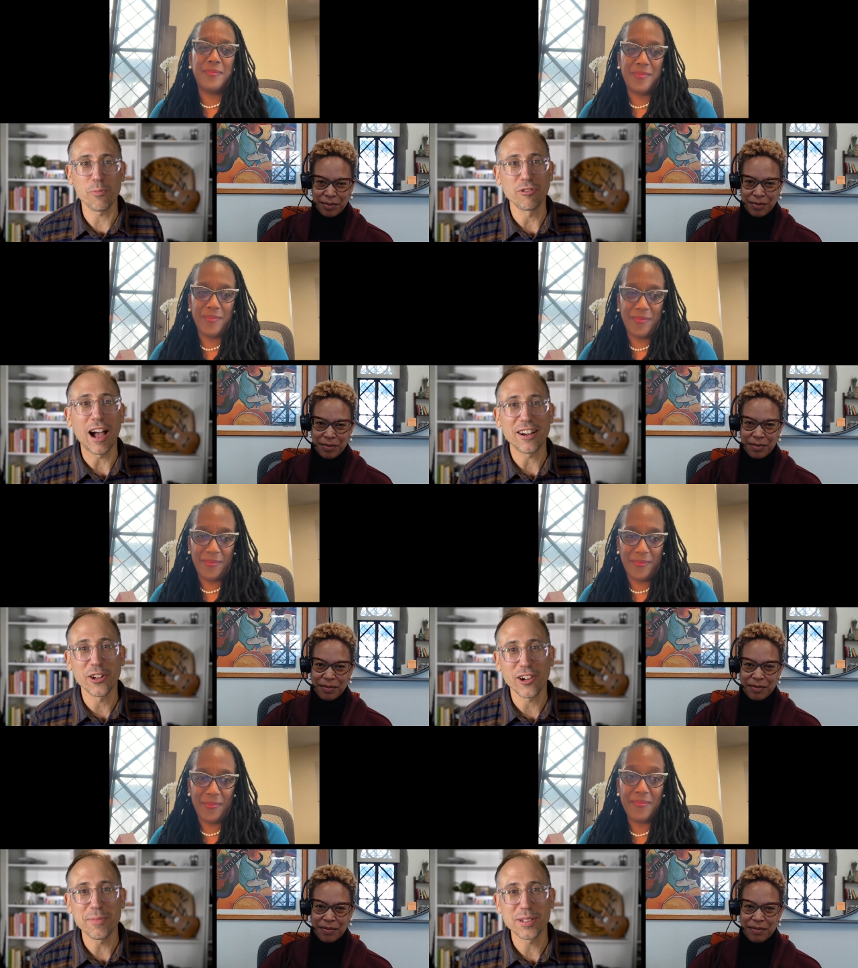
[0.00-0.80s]
Speaker 1: rotten
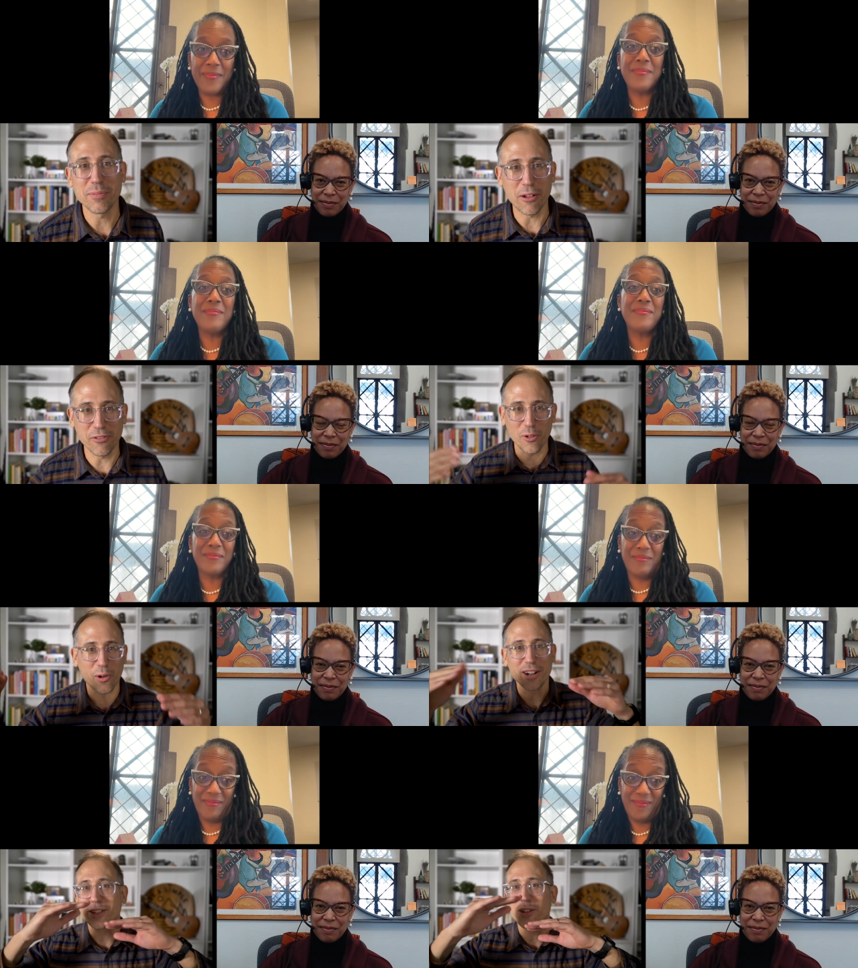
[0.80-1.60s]
grapes
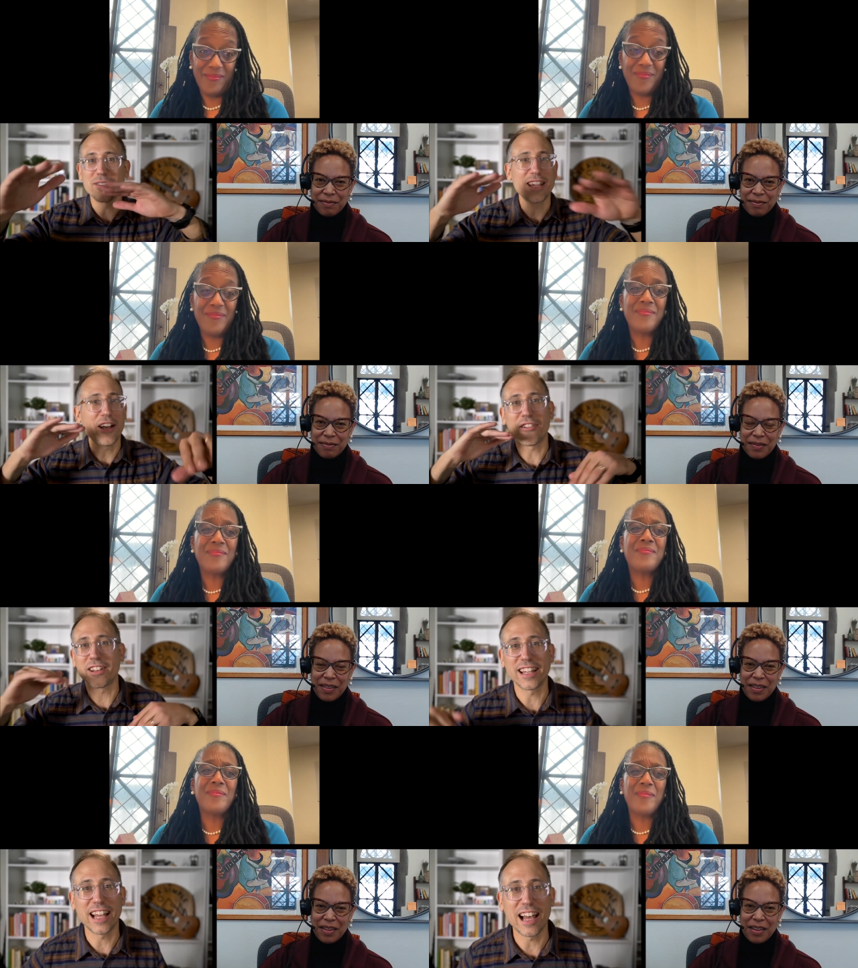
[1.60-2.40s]
metaphor so you
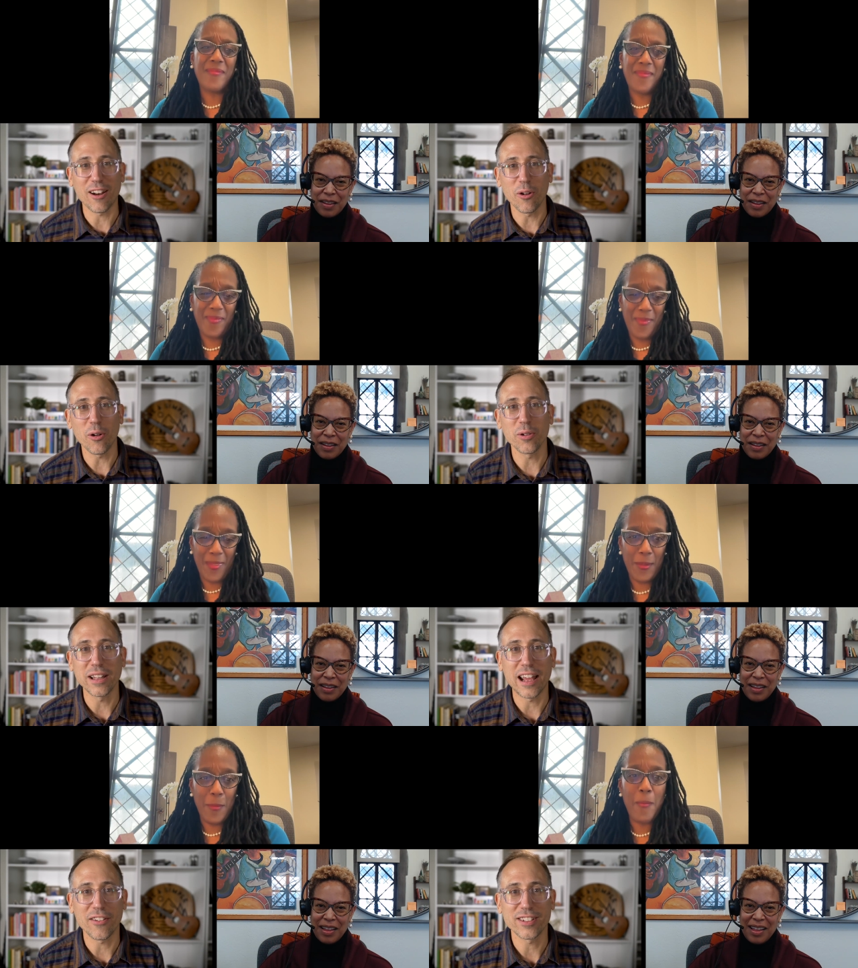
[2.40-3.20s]
definitely got a whole
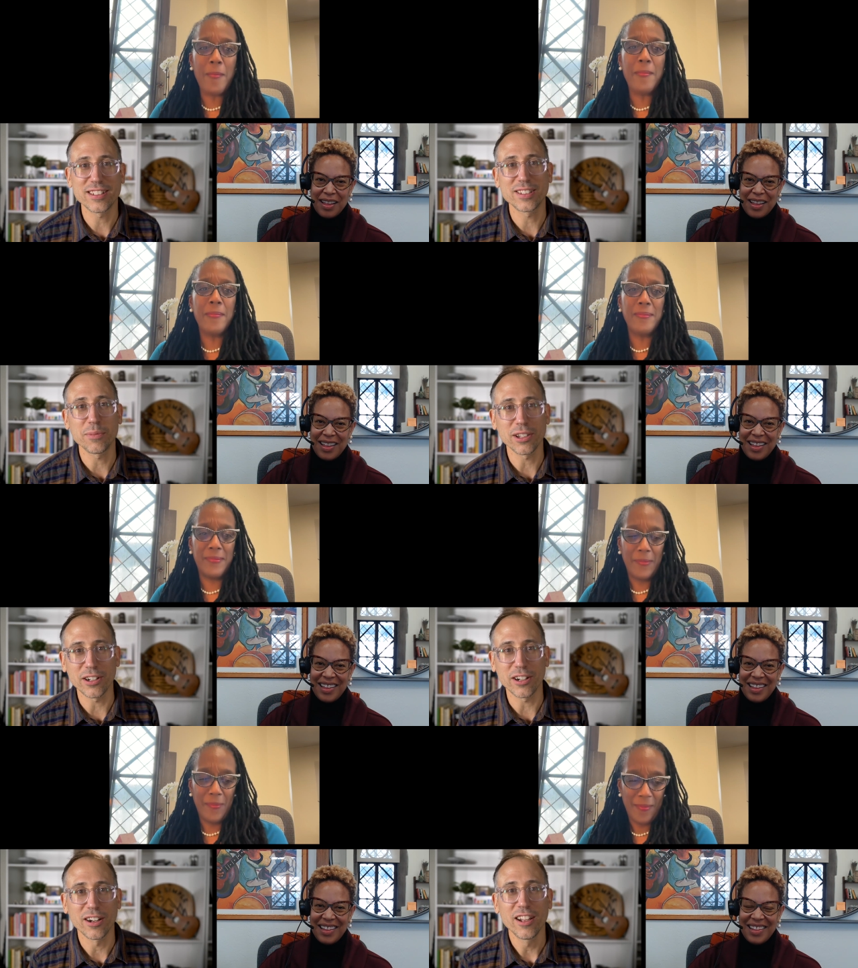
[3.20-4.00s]
lot of
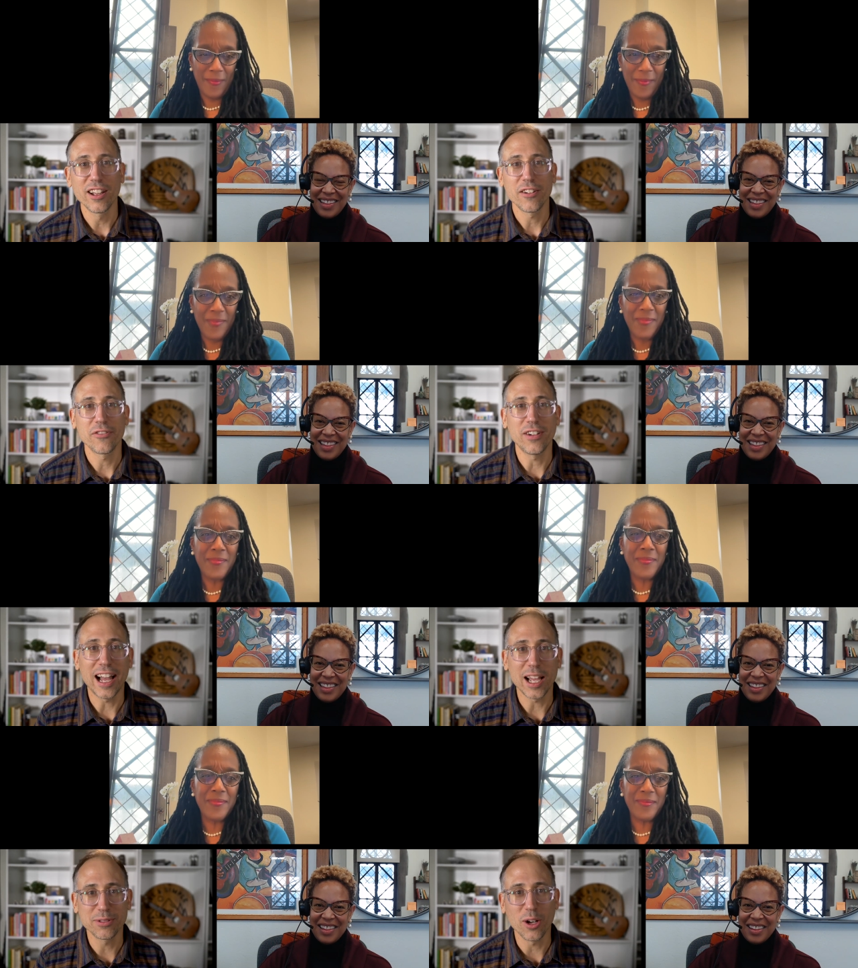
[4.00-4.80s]
similar
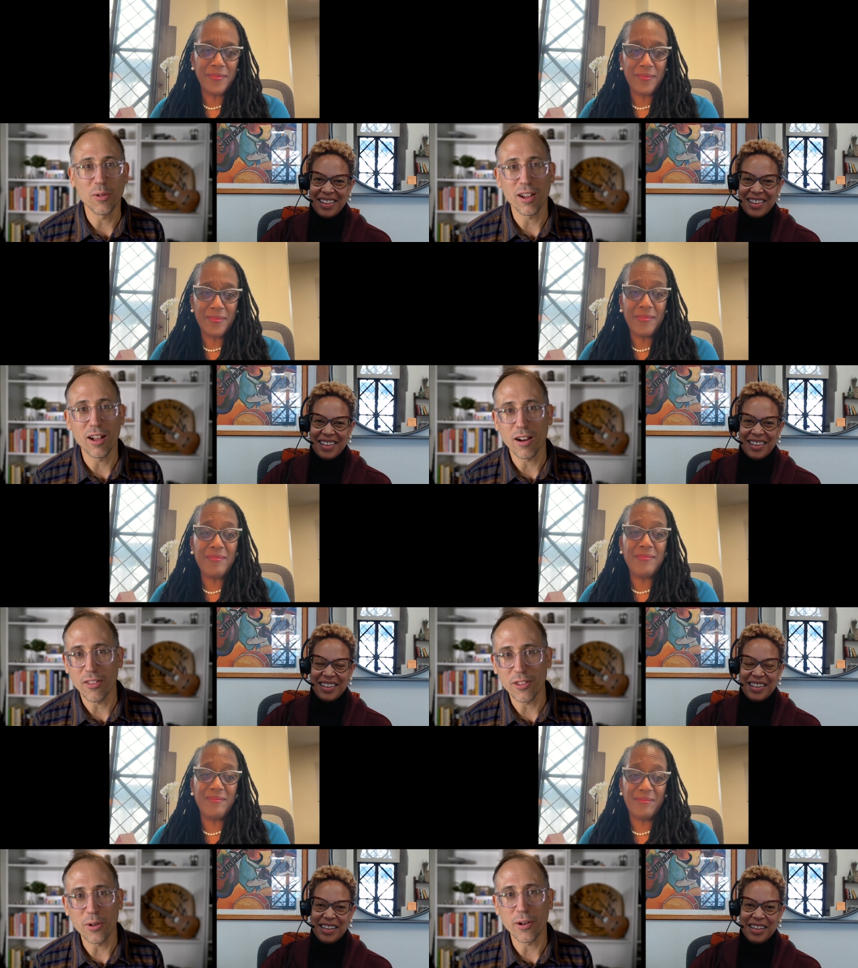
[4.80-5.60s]
vibes going on
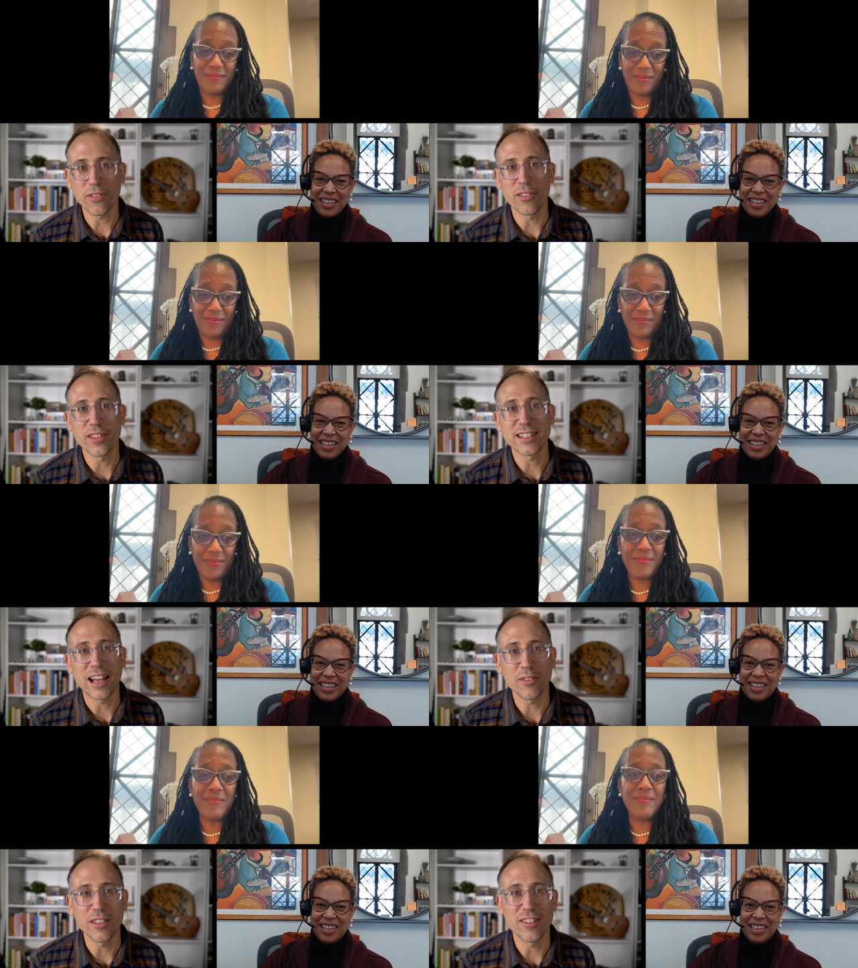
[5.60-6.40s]
on the north and the
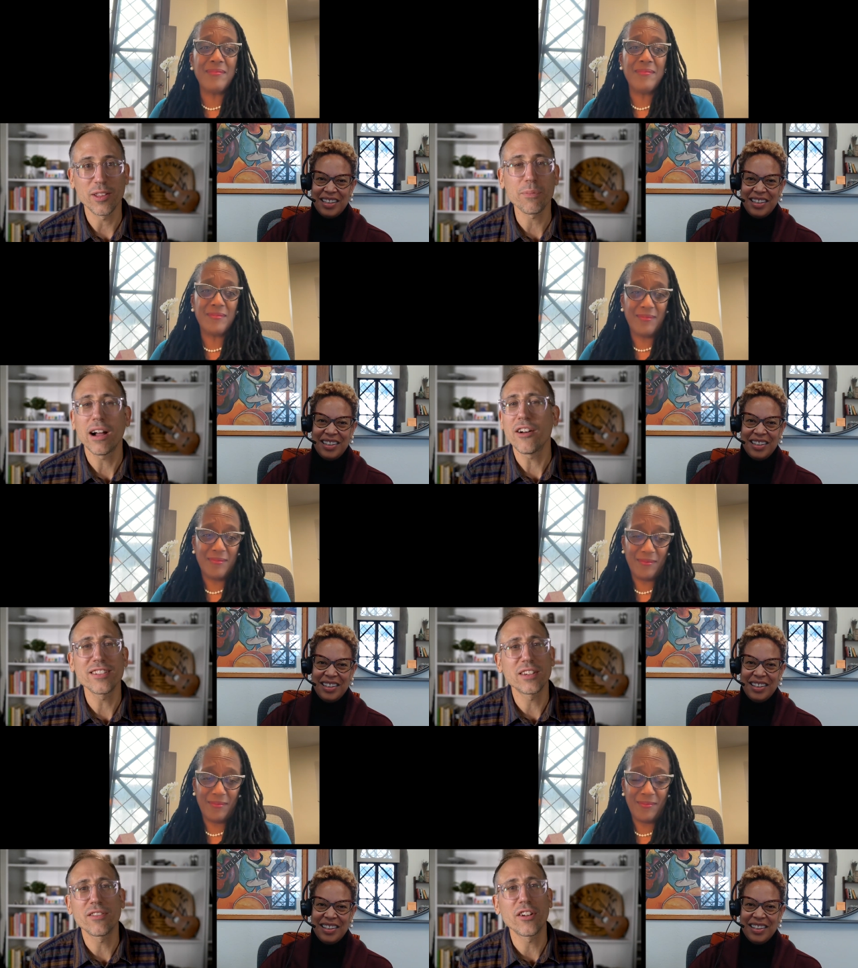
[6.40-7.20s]
south and the
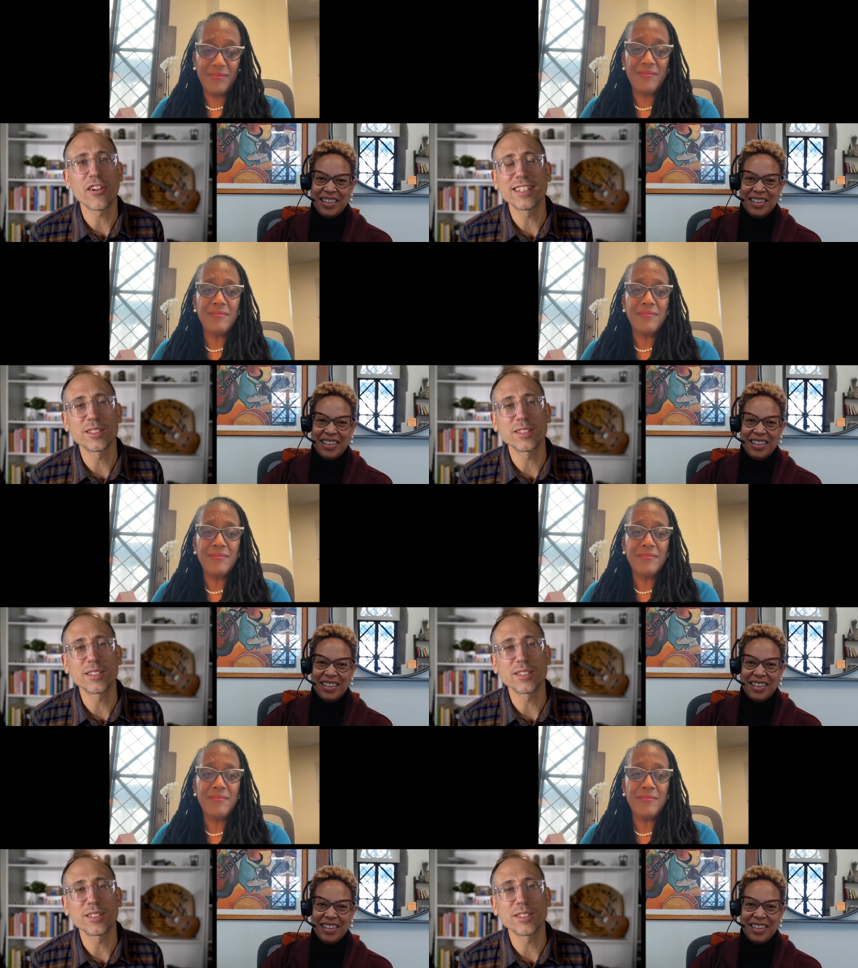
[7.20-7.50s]
prophets have a very